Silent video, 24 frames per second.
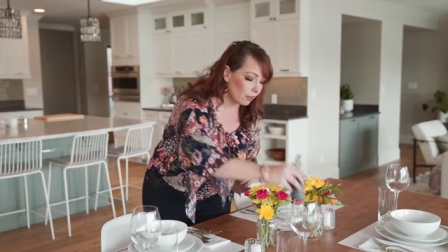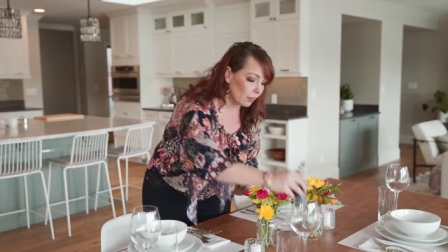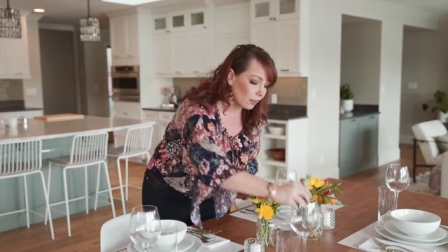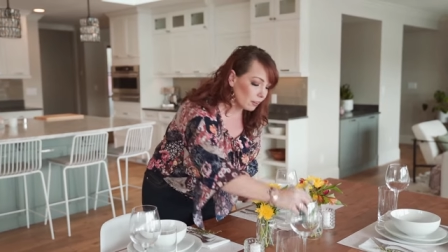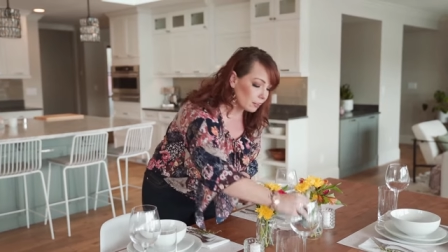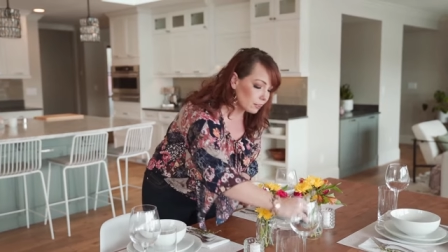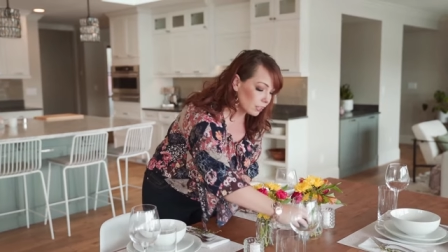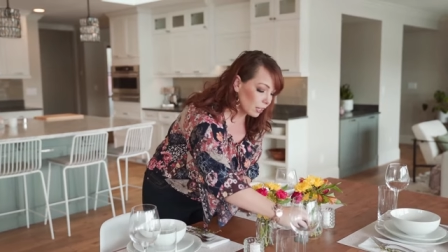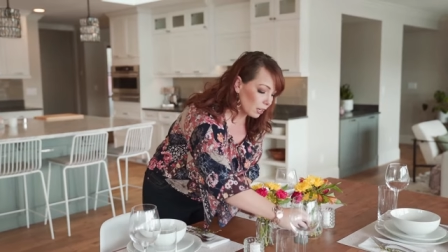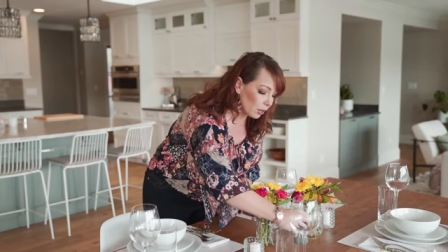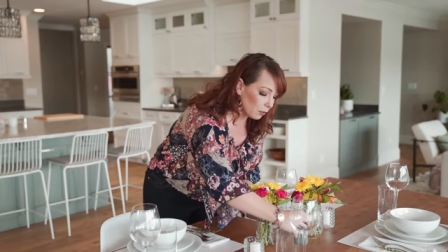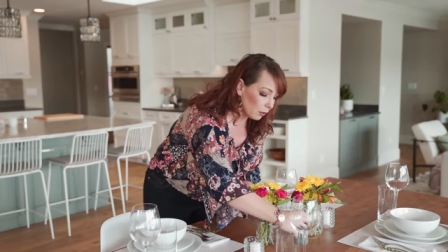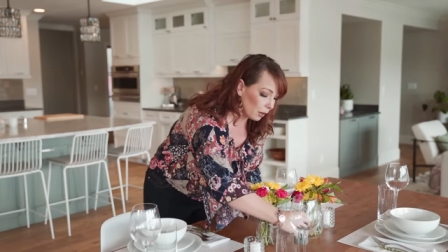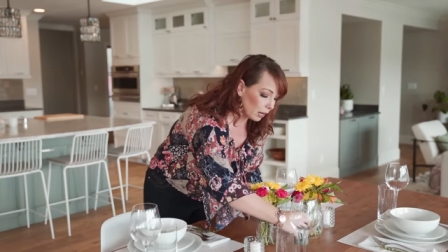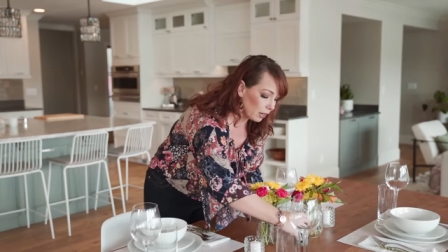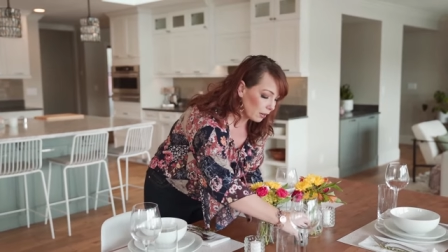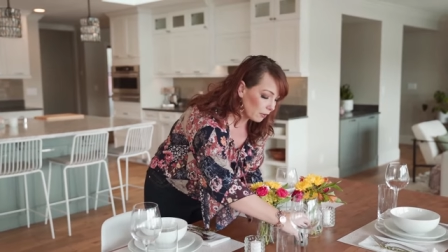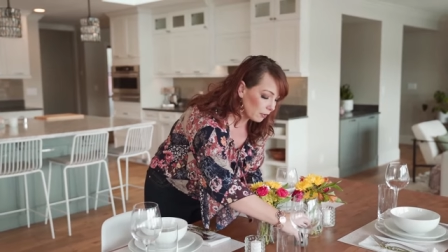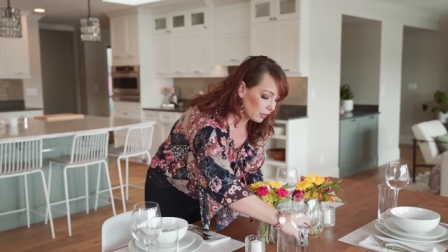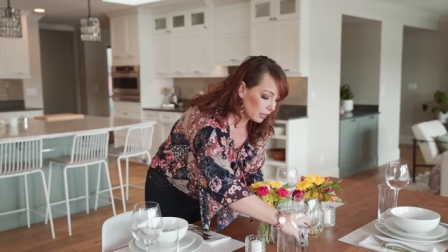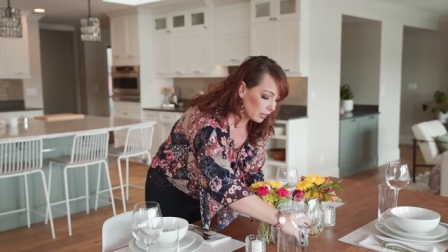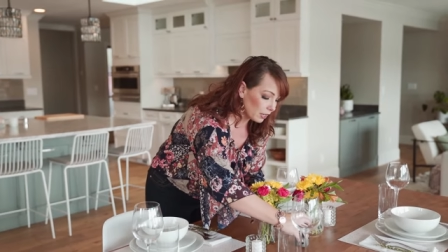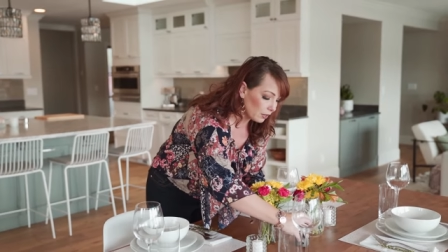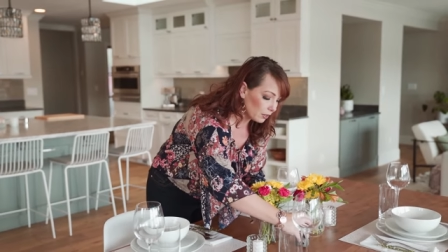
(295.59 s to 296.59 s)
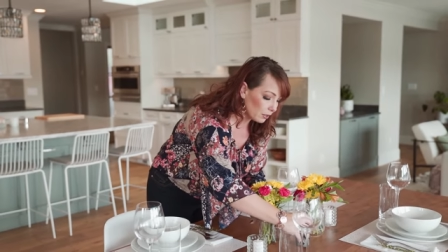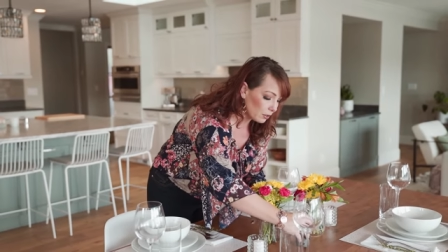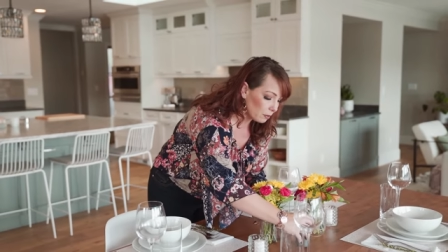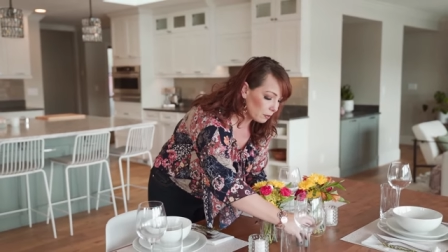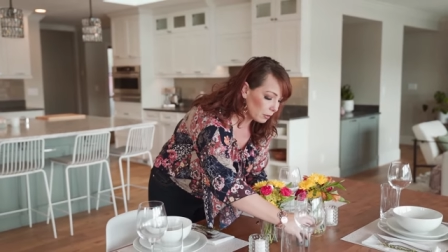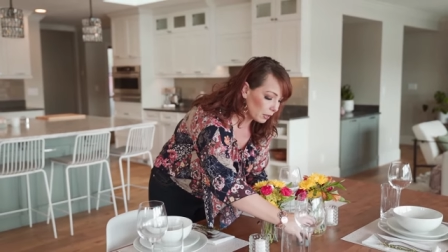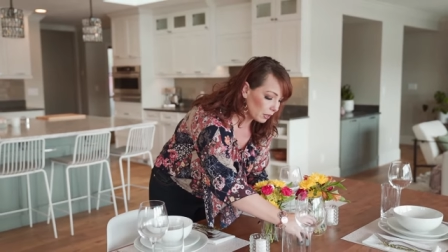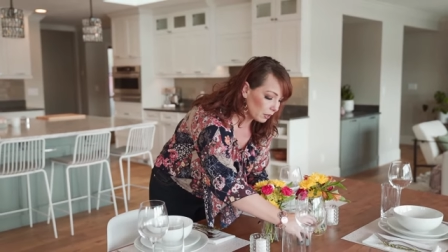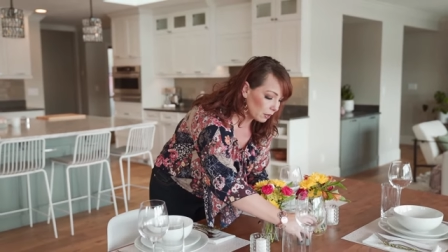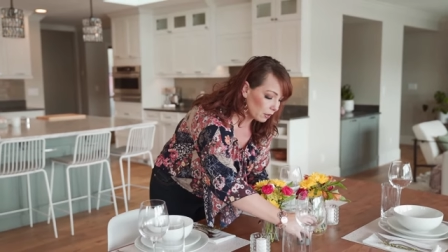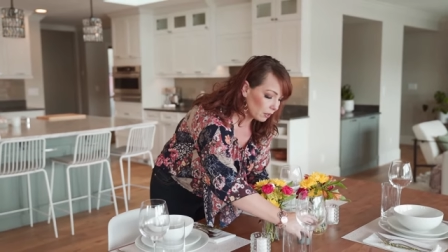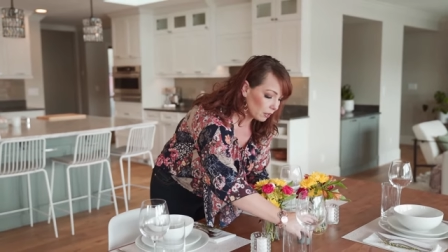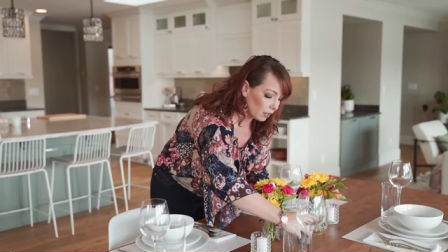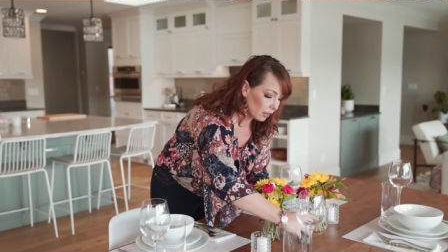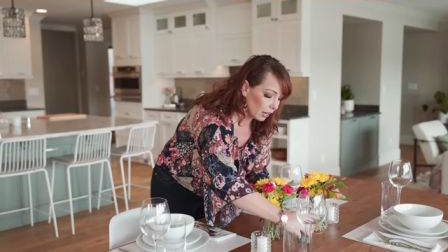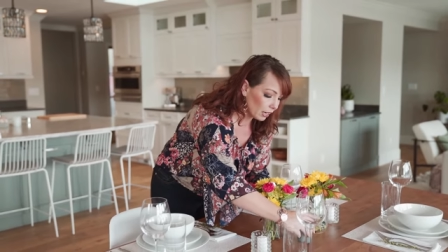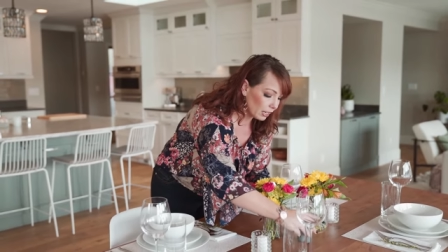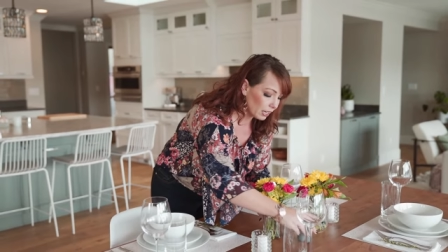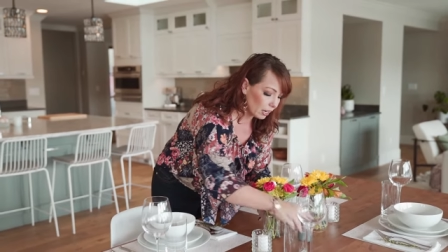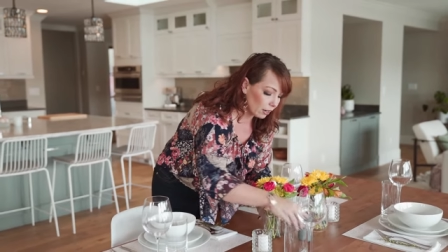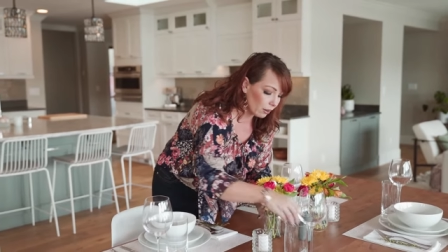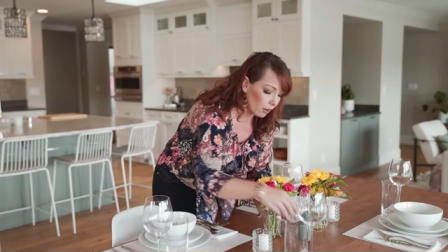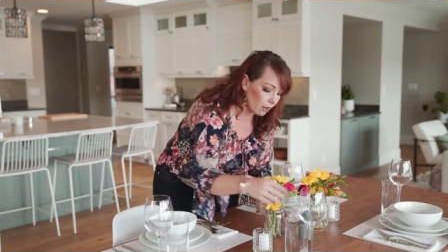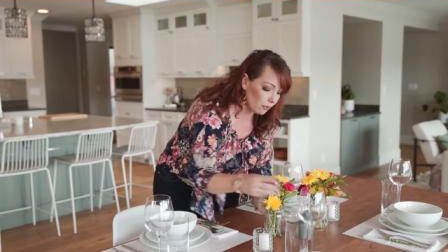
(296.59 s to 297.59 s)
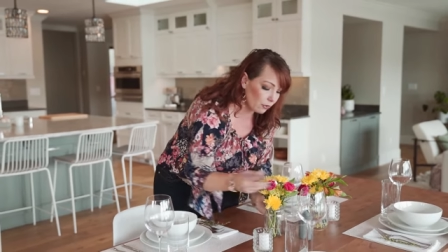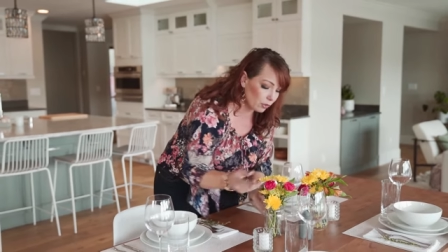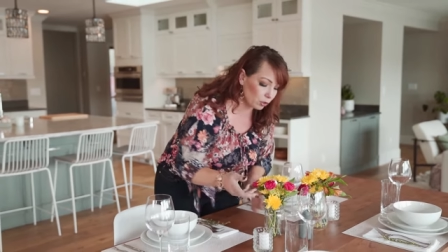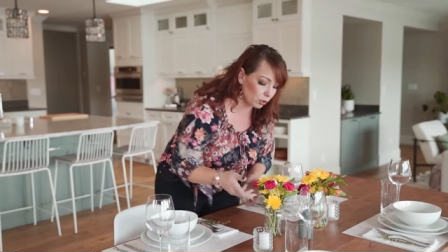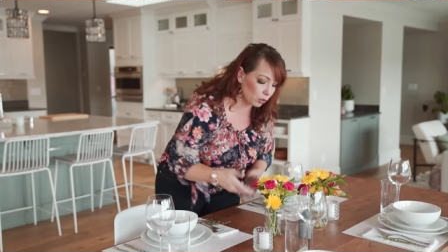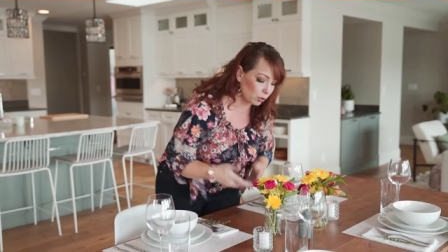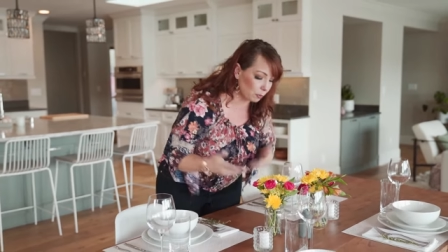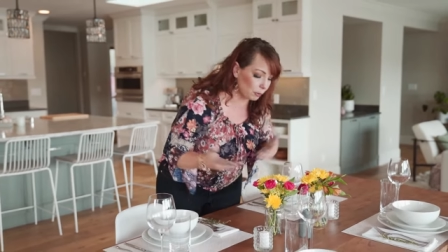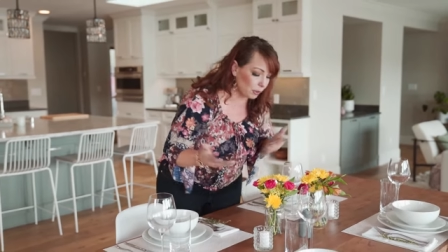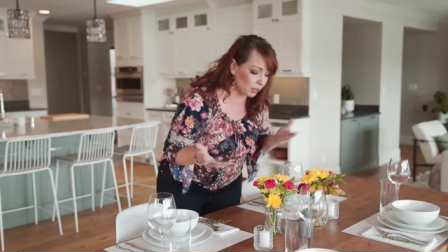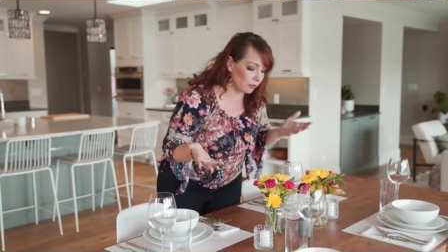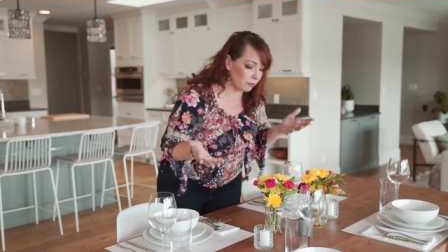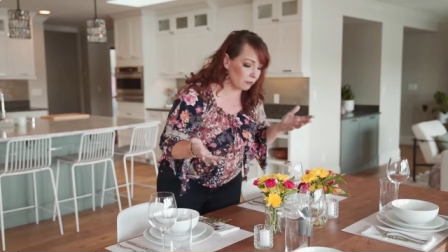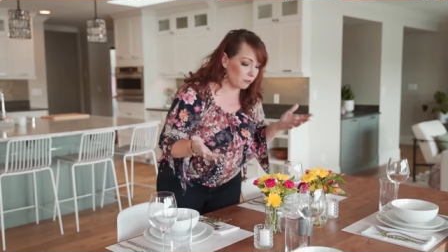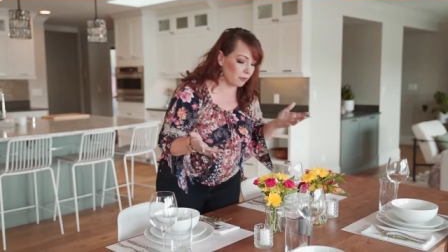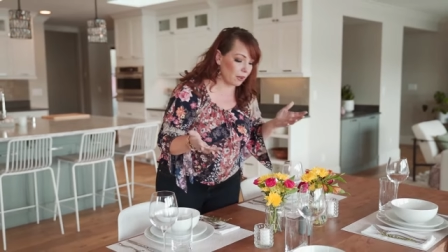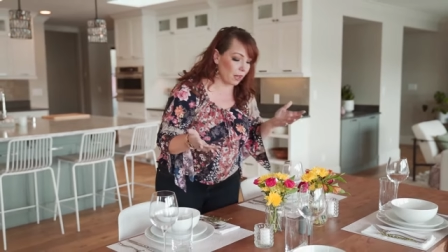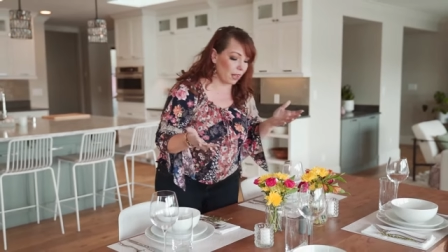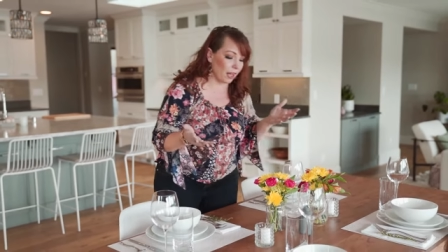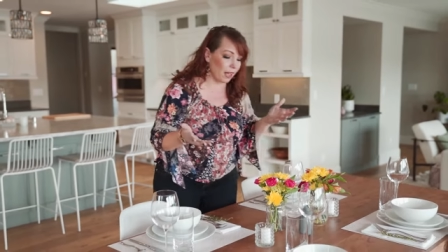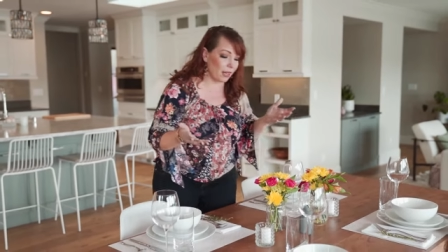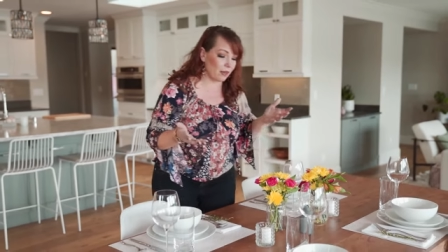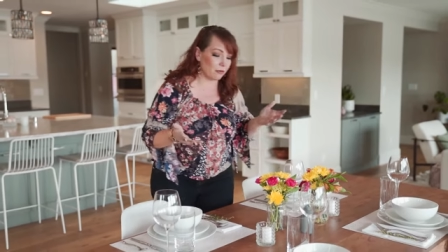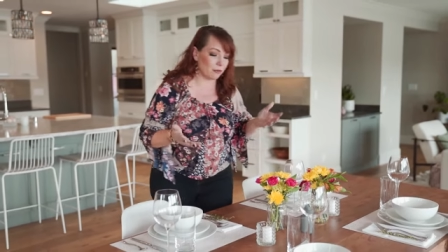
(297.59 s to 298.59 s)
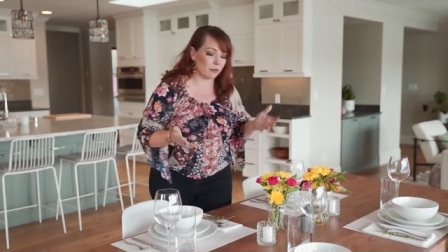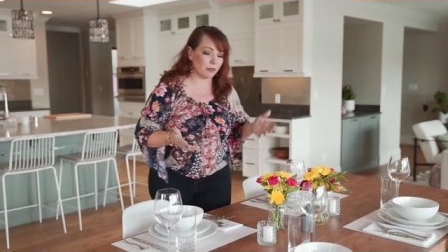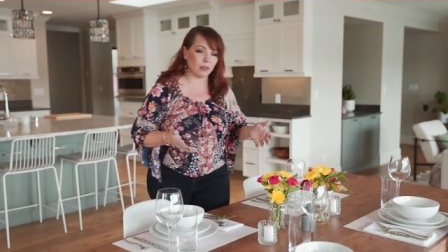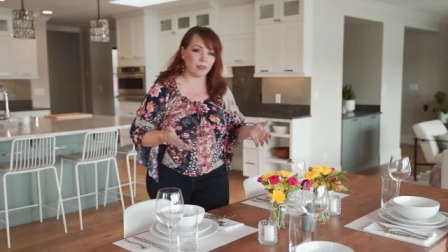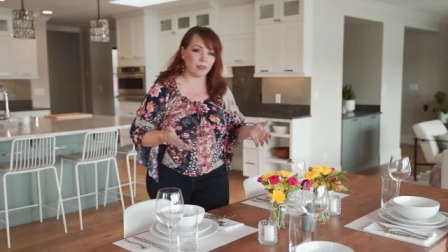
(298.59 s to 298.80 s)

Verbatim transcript: set it right over here in the middle. I now have a grouping of five.